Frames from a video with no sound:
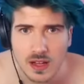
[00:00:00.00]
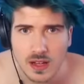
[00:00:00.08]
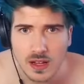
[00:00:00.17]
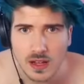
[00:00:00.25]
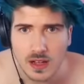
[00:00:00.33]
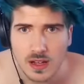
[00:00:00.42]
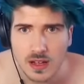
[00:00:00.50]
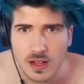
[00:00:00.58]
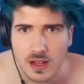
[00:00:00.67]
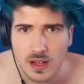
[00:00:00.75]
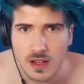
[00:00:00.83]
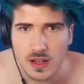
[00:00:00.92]

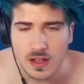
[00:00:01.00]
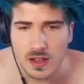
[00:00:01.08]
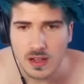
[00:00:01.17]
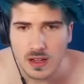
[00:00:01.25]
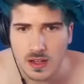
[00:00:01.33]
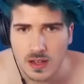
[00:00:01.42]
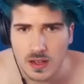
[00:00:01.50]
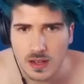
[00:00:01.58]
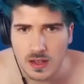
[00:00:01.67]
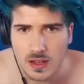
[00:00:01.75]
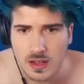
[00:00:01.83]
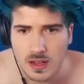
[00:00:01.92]

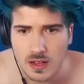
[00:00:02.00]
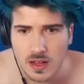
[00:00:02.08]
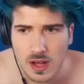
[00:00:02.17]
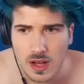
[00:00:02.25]
(silence)